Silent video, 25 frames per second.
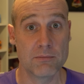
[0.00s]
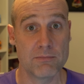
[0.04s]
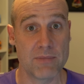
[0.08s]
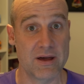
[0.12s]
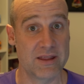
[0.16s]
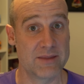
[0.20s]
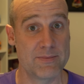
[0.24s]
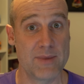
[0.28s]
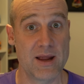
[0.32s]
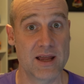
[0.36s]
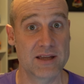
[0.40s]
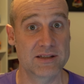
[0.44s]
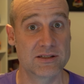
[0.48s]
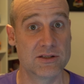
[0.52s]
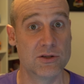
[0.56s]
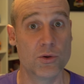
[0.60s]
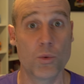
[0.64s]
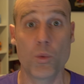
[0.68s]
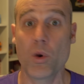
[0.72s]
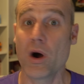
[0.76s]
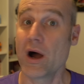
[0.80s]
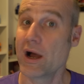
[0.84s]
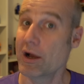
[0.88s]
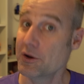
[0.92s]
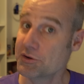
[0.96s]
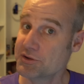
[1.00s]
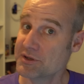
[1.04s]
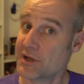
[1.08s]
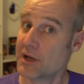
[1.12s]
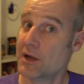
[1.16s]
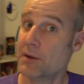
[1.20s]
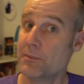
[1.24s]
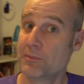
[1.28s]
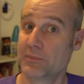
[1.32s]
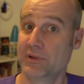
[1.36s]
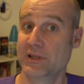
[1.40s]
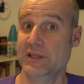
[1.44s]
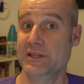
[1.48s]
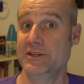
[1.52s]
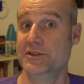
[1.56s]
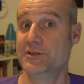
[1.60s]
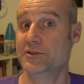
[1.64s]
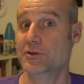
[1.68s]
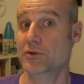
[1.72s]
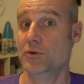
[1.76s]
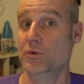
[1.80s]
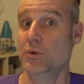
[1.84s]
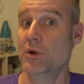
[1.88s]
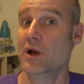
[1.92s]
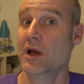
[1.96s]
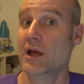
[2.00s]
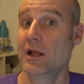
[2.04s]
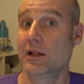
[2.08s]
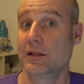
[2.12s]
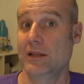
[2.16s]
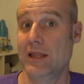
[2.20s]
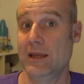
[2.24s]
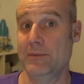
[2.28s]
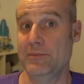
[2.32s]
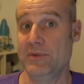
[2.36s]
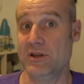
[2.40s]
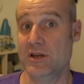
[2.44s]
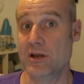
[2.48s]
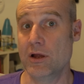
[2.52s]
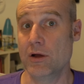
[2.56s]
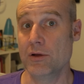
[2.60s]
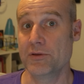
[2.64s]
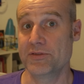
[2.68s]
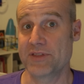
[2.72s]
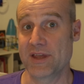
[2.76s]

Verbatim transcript: mathematics in the wild, please do let me know.